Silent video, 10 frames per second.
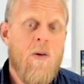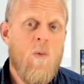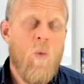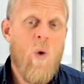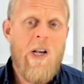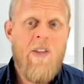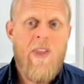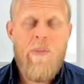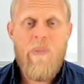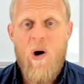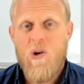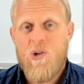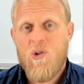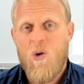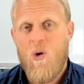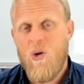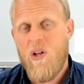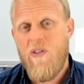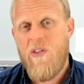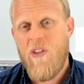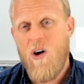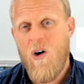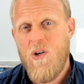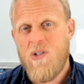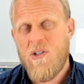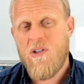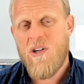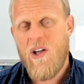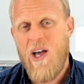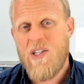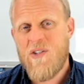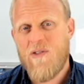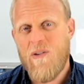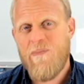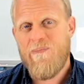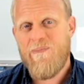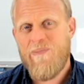Where did they poach all of those clients from?